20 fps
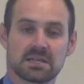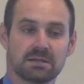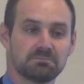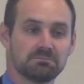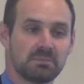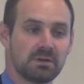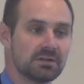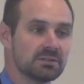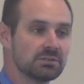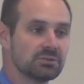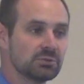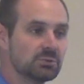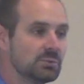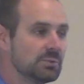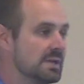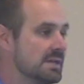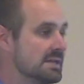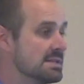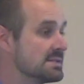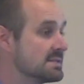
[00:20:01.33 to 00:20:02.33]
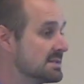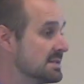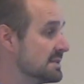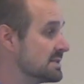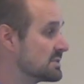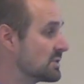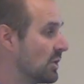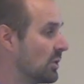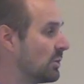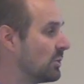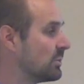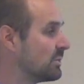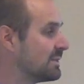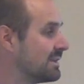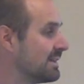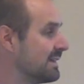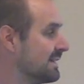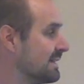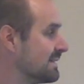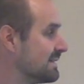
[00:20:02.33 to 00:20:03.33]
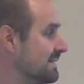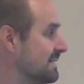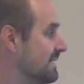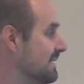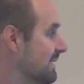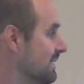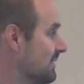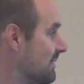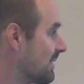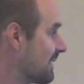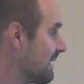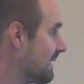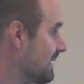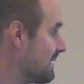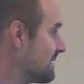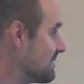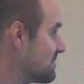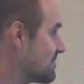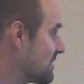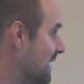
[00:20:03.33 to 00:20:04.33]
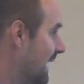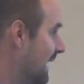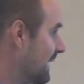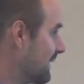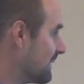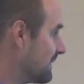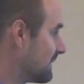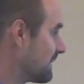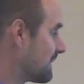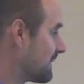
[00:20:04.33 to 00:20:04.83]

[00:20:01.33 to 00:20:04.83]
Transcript: someone who is his own dear child.